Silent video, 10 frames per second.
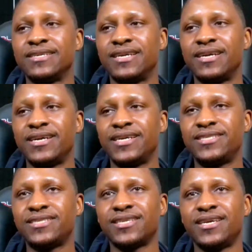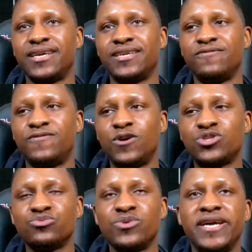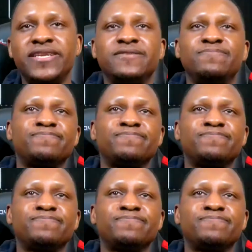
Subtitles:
All right. The votes are read.